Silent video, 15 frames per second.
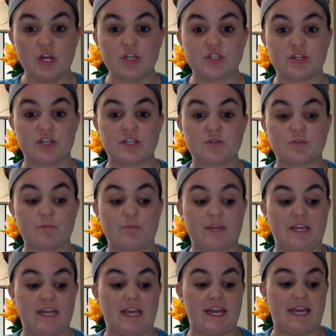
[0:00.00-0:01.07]
So this would
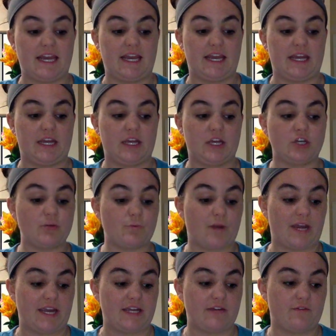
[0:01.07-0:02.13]
be a good
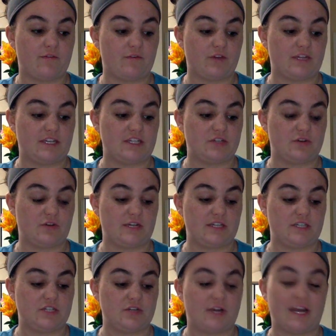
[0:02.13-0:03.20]
way for these
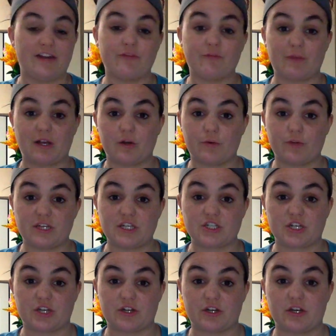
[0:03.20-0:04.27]
students to kind of mingle with
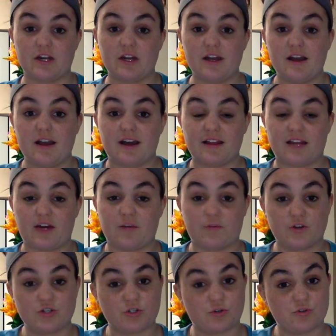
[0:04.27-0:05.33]
each other, allow
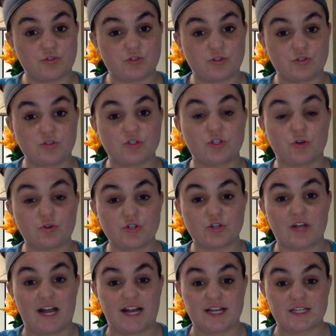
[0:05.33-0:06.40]
for a
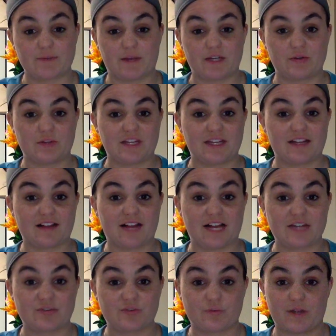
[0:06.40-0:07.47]
social aspect within the
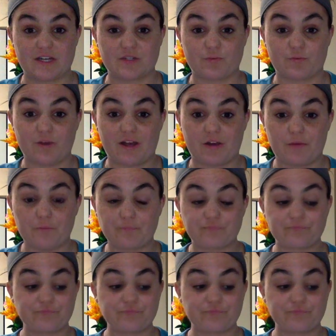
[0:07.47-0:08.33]
classroom as well,